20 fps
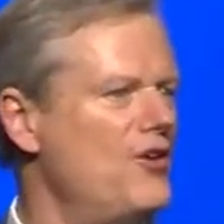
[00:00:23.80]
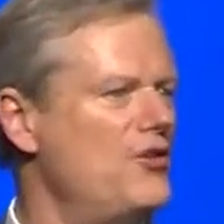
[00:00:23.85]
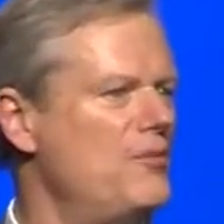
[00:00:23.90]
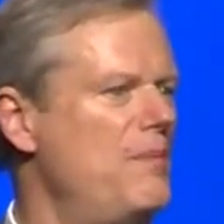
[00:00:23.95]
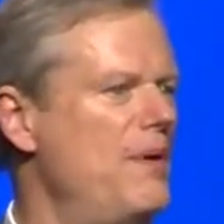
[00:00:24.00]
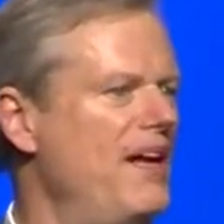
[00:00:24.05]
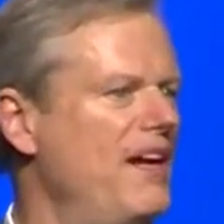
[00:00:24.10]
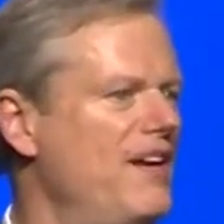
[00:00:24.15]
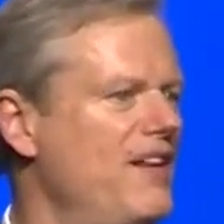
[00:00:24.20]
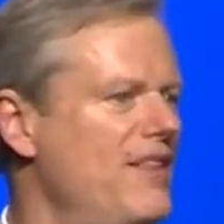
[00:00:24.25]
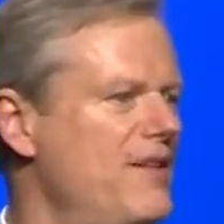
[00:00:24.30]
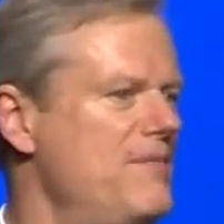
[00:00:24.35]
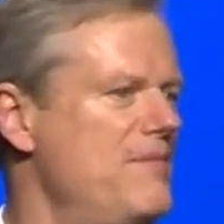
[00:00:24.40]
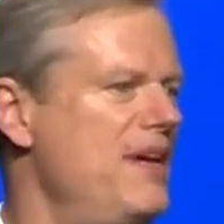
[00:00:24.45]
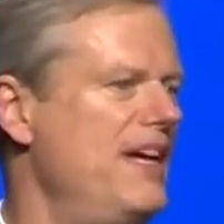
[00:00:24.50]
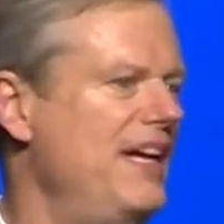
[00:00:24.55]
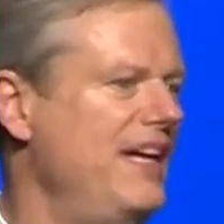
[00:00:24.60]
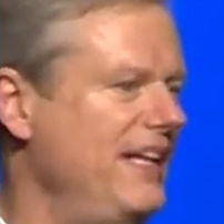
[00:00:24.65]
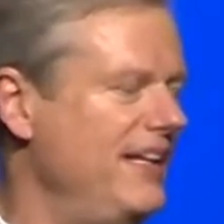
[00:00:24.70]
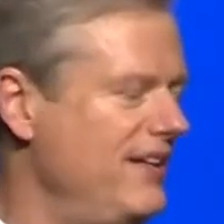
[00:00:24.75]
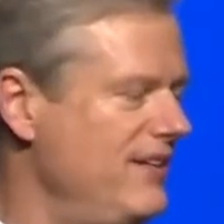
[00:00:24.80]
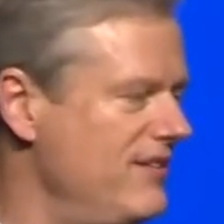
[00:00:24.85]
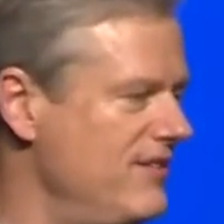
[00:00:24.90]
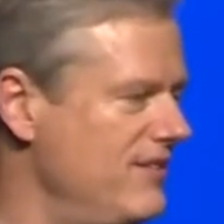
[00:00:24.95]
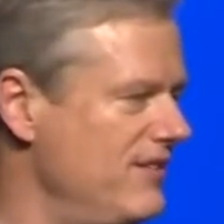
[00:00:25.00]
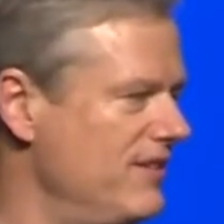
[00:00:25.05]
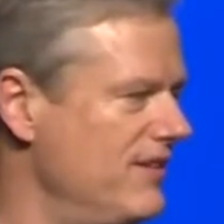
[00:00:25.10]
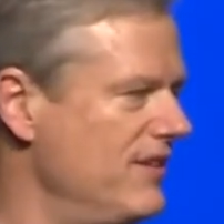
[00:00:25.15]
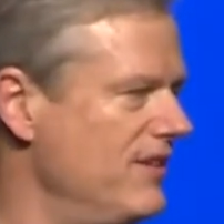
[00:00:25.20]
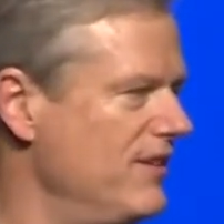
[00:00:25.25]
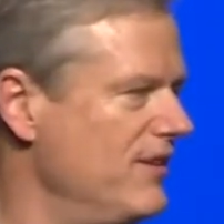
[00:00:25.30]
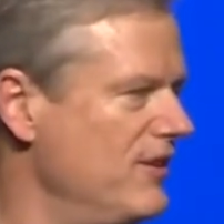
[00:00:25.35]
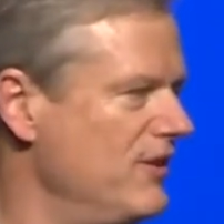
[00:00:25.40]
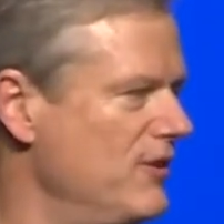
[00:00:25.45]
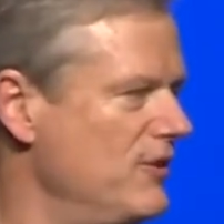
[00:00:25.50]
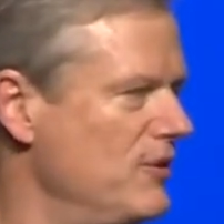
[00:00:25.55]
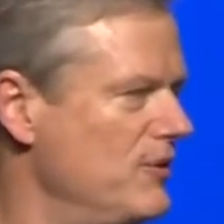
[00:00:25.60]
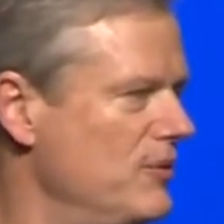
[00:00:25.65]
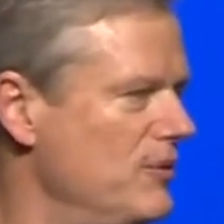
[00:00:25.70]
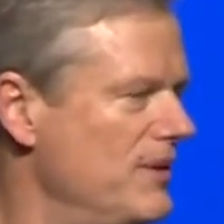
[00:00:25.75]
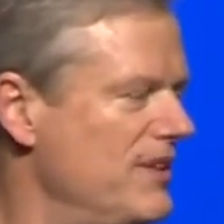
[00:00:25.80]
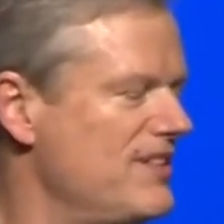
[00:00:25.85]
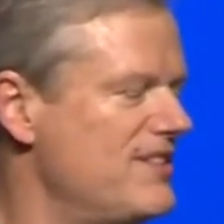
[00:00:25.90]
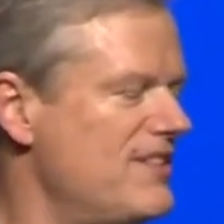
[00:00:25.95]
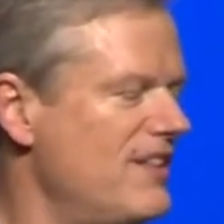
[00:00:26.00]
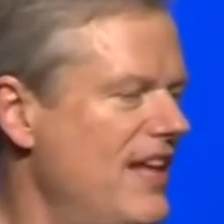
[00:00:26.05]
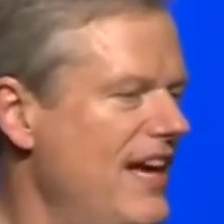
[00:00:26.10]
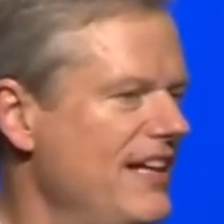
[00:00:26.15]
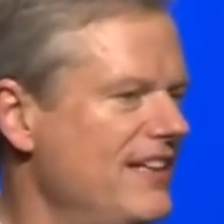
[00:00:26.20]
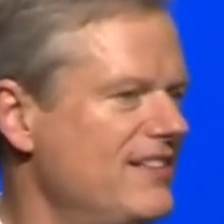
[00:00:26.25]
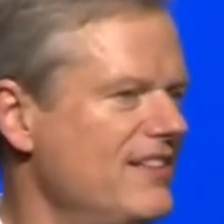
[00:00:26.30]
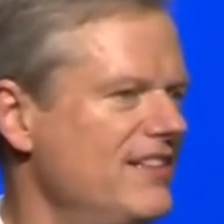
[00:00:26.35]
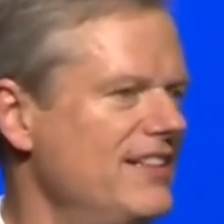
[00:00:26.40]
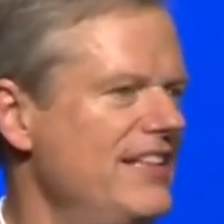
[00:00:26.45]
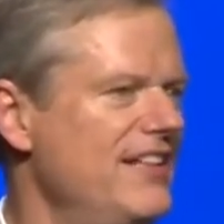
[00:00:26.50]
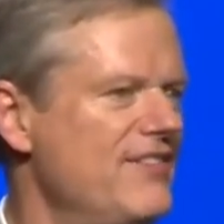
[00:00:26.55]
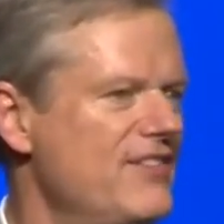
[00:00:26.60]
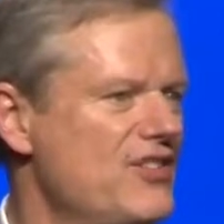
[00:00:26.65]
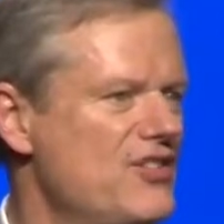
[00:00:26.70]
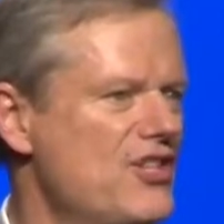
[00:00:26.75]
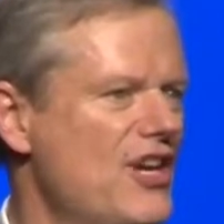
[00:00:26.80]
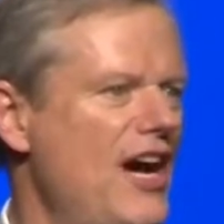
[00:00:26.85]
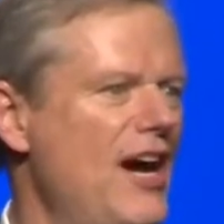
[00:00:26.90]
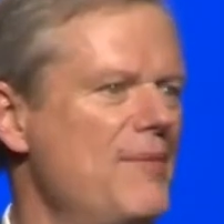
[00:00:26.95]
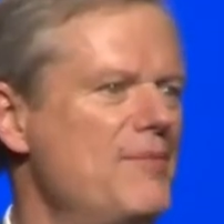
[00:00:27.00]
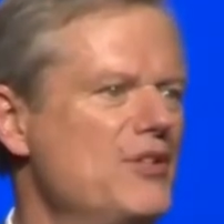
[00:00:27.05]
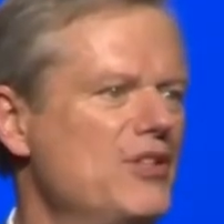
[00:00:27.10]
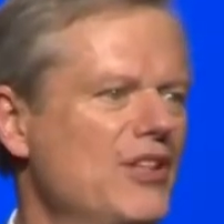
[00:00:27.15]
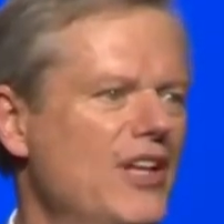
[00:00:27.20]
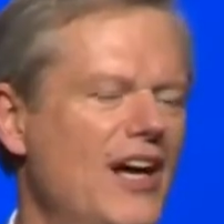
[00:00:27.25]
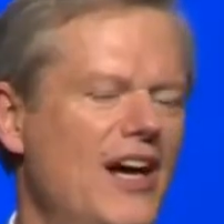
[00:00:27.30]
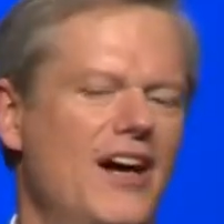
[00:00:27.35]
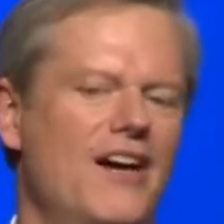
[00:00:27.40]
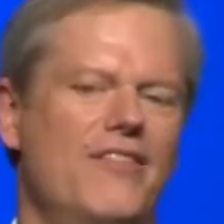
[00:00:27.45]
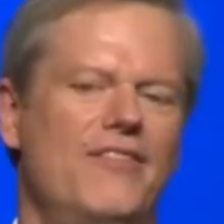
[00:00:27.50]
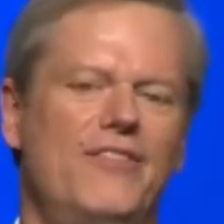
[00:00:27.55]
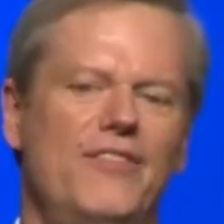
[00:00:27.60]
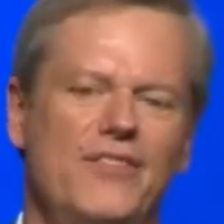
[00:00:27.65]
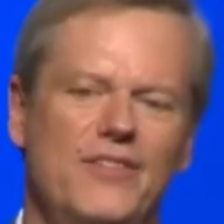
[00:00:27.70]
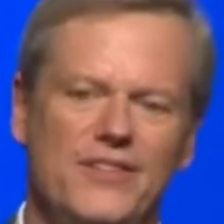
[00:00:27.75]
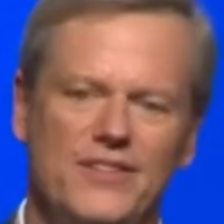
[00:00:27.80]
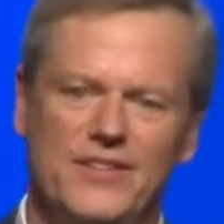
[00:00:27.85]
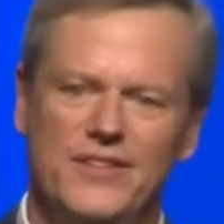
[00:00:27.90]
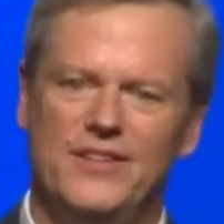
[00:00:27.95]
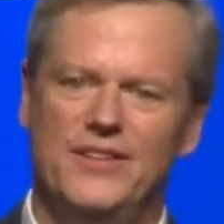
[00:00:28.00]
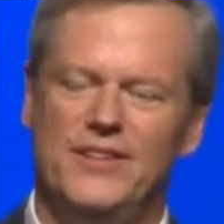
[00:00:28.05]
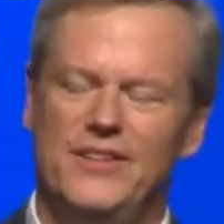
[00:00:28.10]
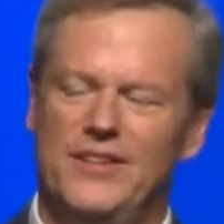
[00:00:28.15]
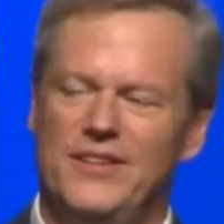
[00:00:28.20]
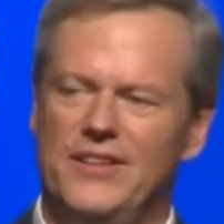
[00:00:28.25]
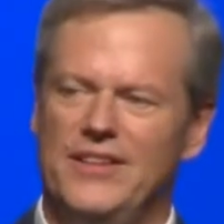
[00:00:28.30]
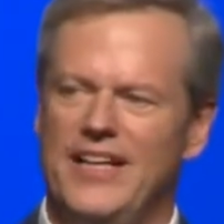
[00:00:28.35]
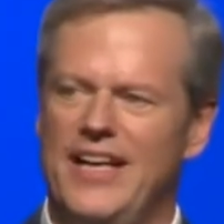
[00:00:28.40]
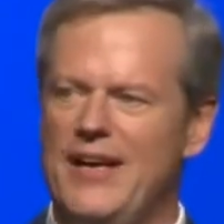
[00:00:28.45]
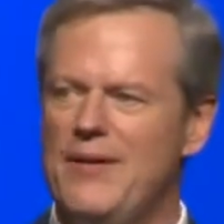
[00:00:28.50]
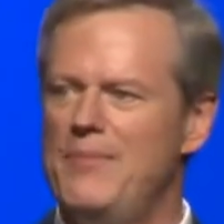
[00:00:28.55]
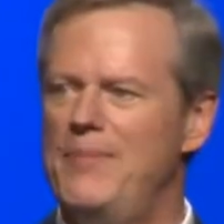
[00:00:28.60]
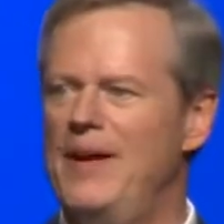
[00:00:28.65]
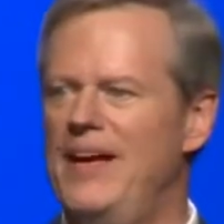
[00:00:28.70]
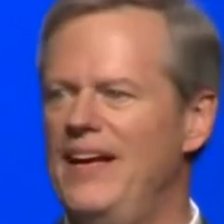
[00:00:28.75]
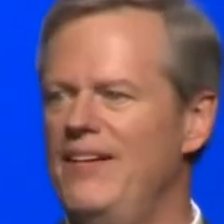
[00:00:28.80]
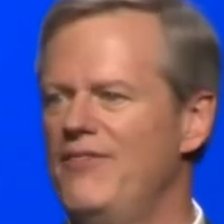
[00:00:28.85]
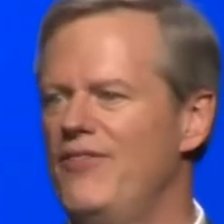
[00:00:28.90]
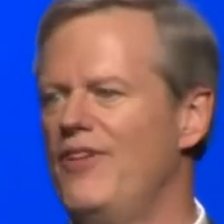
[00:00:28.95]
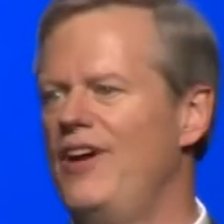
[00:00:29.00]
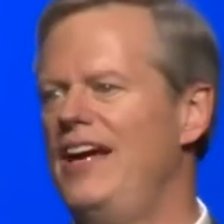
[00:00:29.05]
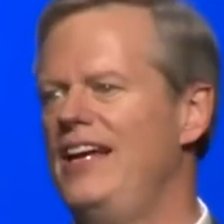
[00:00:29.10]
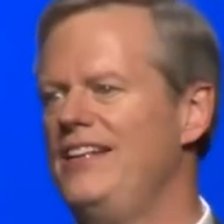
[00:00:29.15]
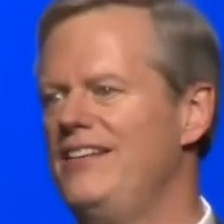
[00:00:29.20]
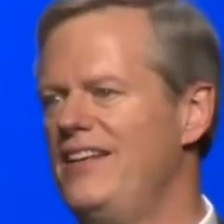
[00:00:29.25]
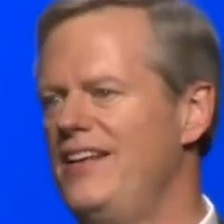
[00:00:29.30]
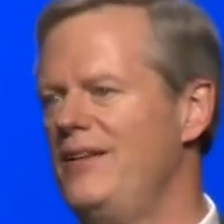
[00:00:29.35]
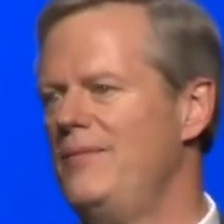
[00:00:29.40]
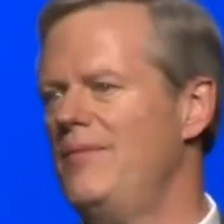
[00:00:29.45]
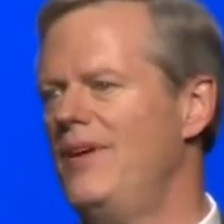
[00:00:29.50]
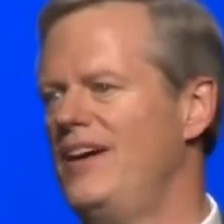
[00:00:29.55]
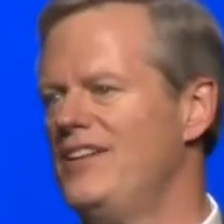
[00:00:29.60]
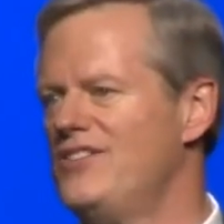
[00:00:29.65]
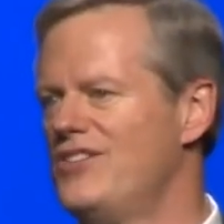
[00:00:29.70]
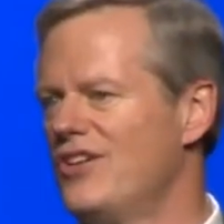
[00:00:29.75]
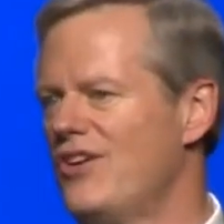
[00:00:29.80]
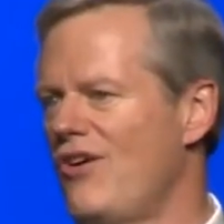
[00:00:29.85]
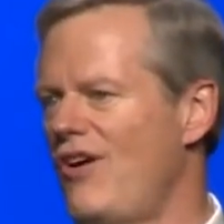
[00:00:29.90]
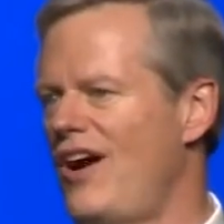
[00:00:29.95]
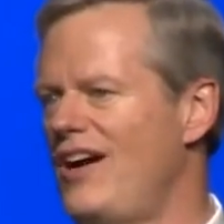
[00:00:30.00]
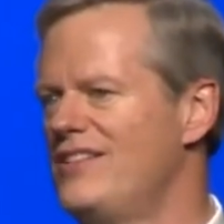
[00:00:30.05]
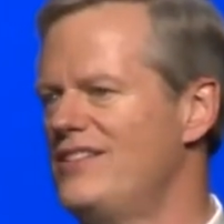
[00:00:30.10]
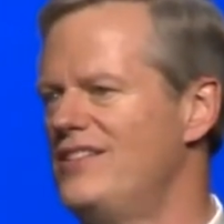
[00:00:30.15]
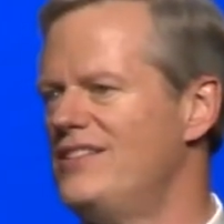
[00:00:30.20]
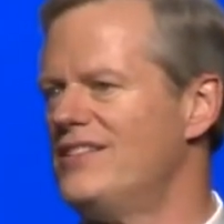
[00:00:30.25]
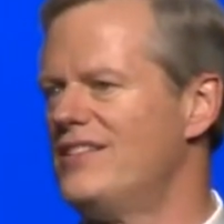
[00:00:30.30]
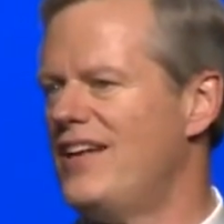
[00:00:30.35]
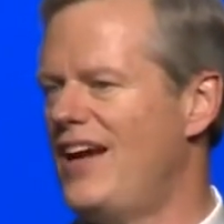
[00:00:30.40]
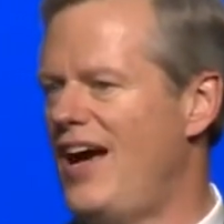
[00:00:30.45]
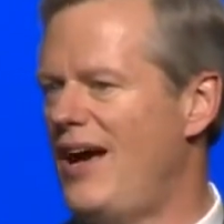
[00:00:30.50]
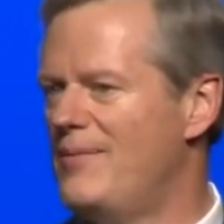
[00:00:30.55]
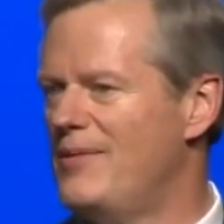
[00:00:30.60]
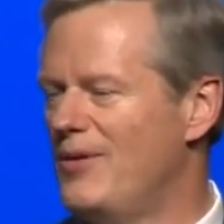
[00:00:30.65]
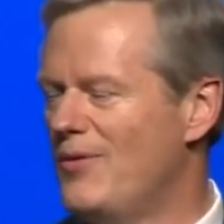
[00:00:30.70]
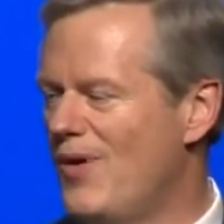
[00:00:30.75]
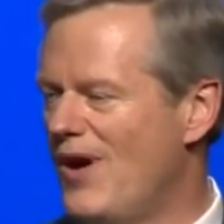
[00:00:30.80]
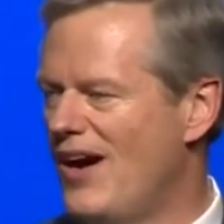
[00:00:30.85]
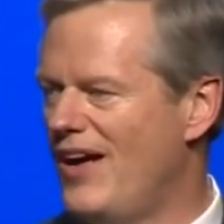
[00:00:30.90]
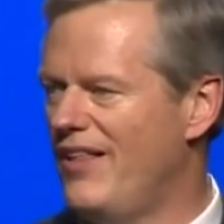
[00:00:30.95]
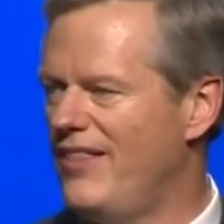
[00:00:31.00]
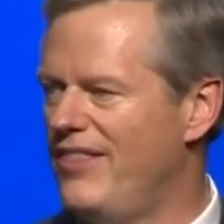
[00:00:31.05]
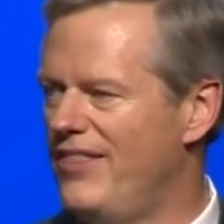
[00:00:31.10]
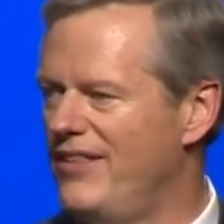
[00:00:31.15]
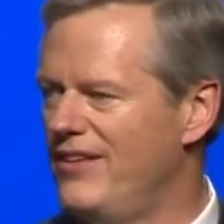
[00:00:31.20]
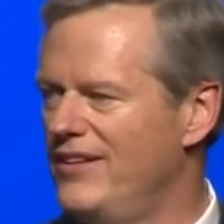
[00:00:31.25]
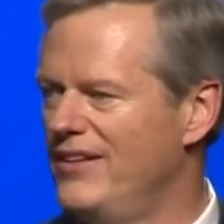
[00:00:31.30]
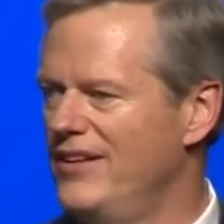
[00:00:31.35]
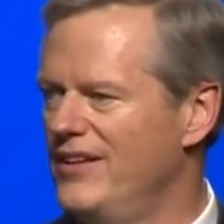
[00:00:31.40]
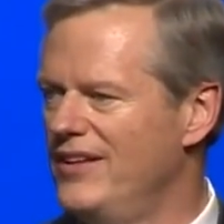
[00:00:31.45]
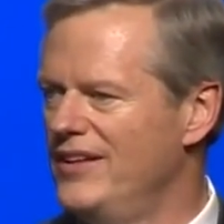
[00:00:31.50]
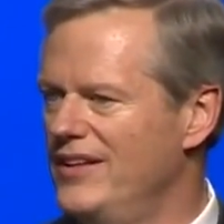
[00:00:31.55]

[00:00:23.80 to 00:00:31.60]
knows better than me what it's like to leave a job you love Campaign for 18 months across this Commonwealth,